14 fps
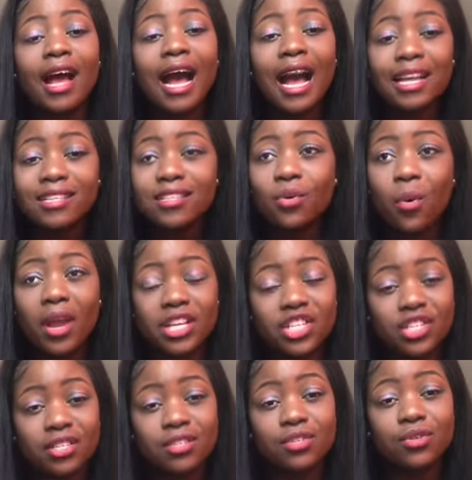Ask
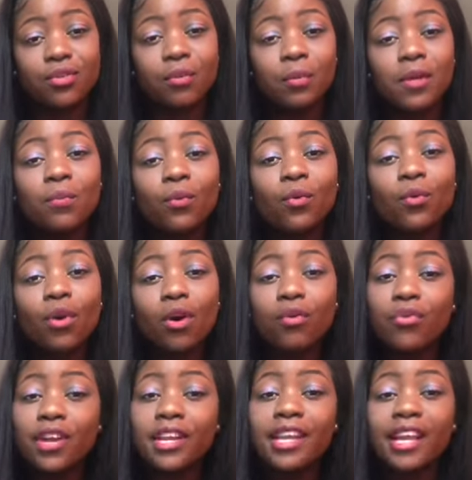questions to the people who are
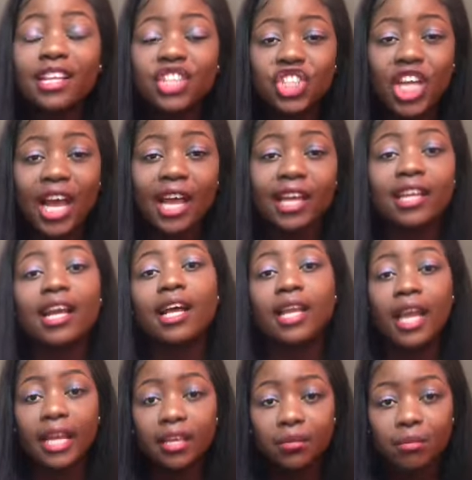already in China,
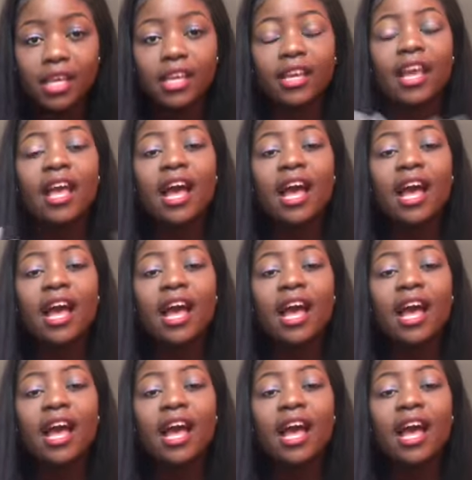like me.